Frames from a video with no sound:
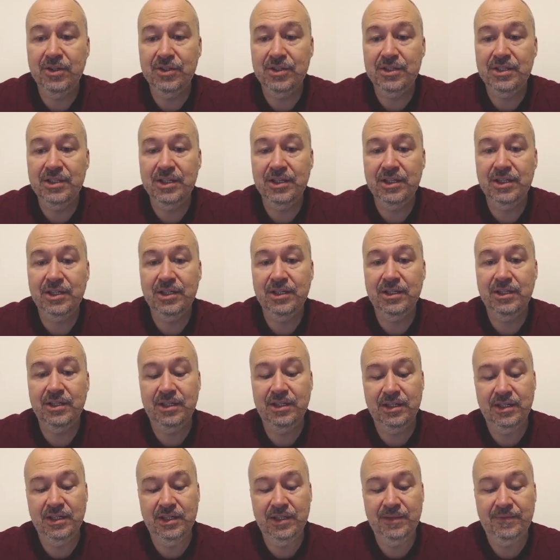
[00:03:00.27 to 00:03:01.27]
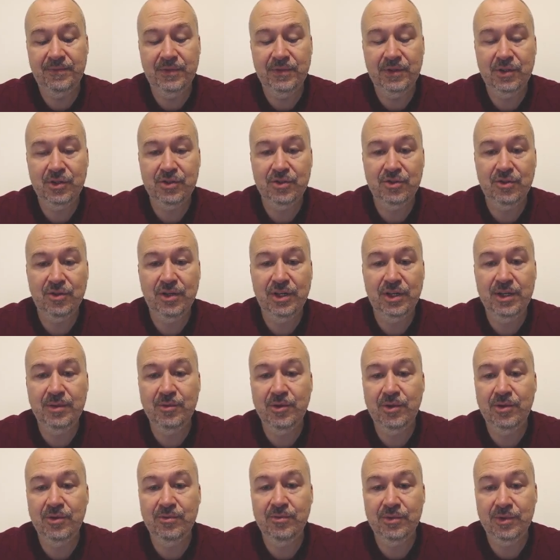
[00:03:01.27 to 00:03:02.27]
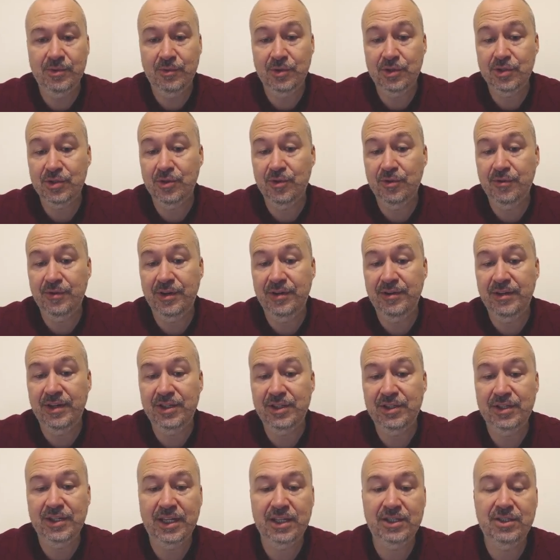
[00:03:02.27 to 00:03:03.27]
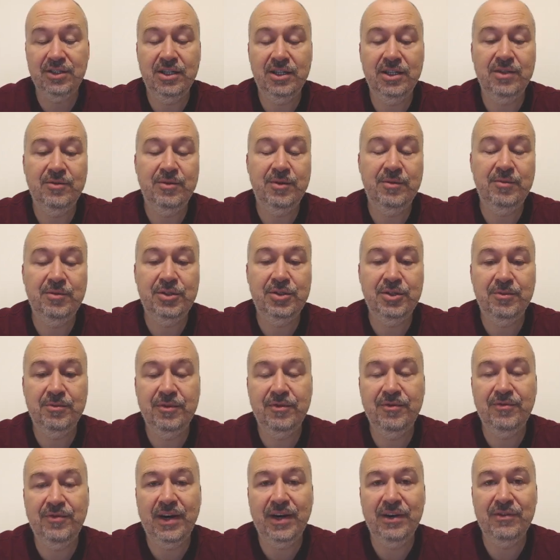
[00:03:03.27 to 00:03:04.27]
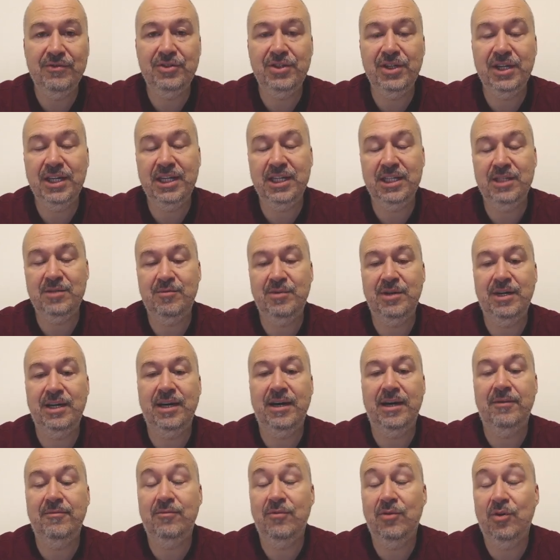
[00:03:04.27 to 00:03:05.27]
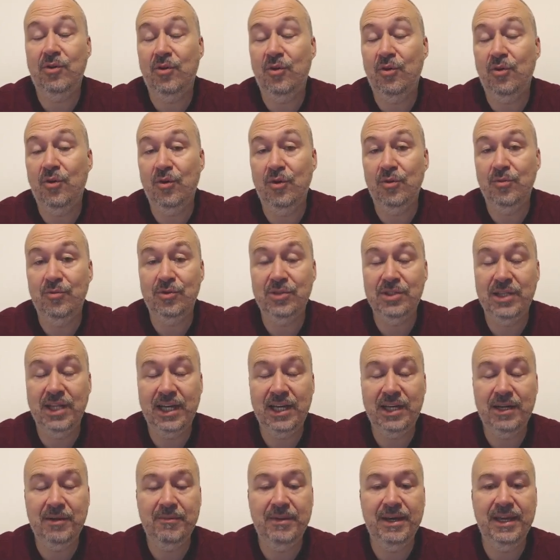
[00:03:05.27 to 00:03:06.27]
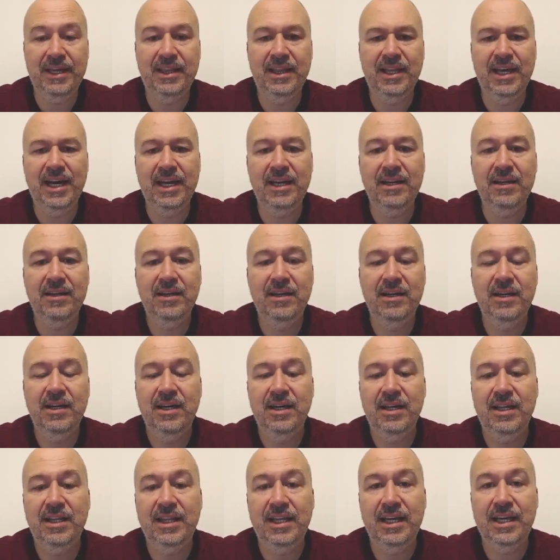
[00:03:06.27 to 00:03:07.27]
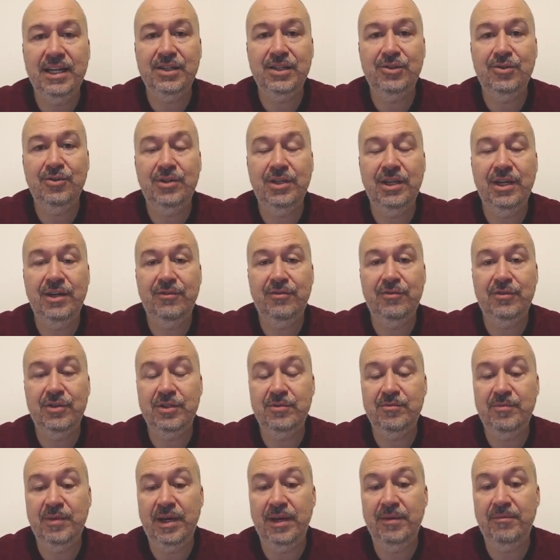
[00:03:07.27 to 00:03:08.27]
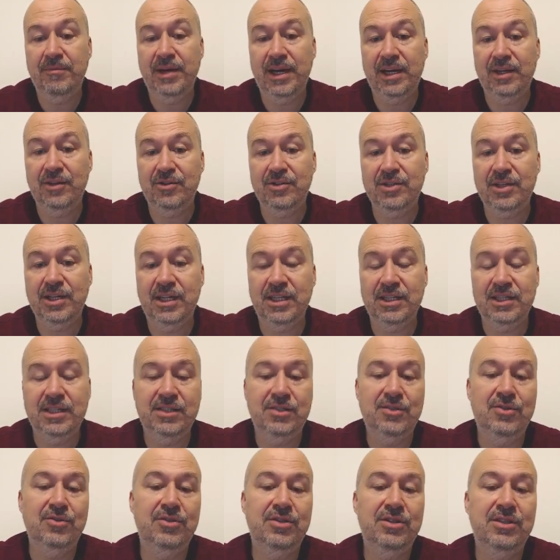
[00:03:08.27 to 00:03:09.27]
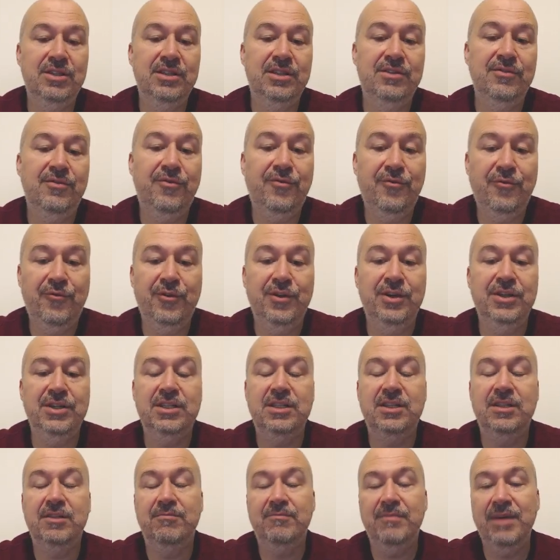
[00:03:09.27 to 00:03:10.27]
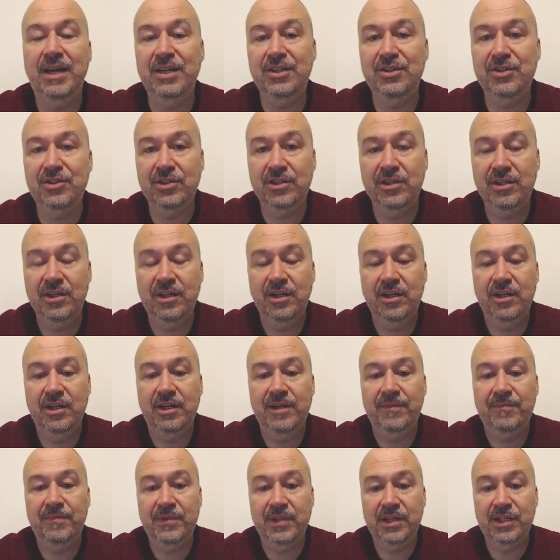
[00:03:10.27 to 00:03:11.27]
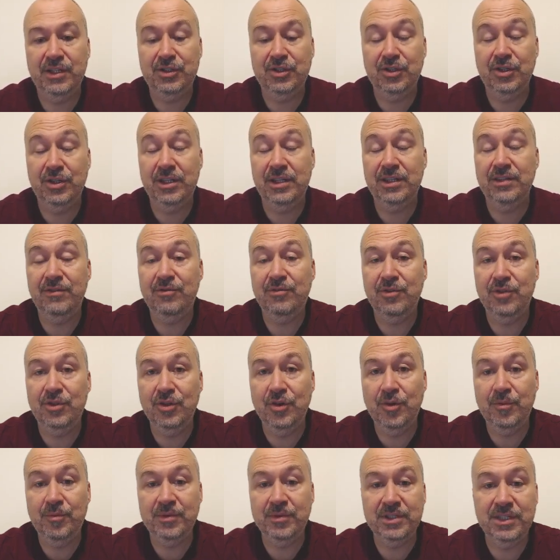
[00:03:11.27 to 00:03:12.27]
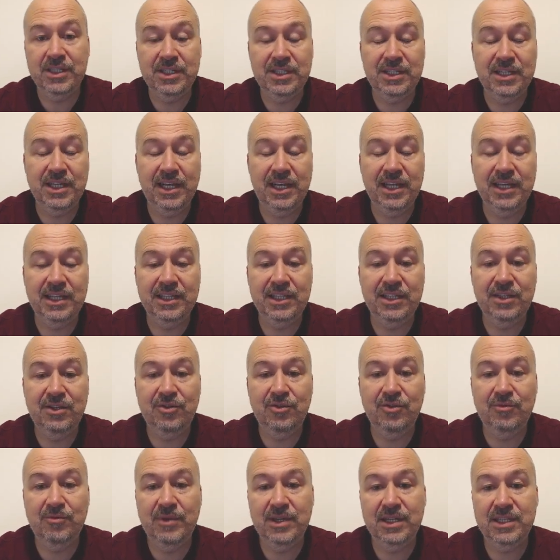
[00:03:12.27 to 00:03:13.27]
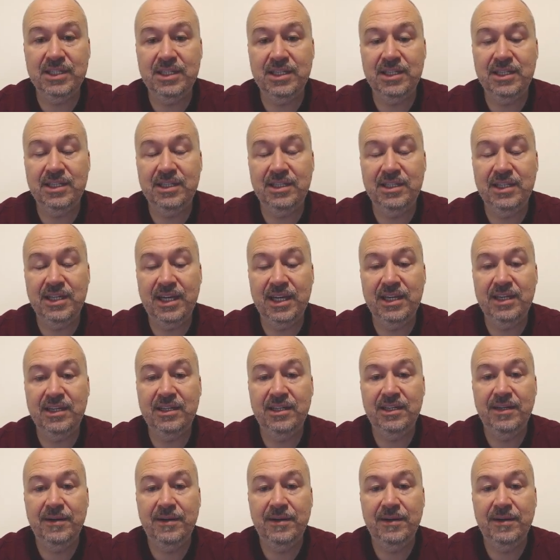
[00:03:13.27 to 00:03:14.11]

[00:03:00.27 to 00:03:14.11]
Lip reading: the Moscow variation actually with bishop b5 check has become almost like a main line thanks to the efforts by Magnus Carlsen. So this is the first major alternative to the open Sicilian that you must take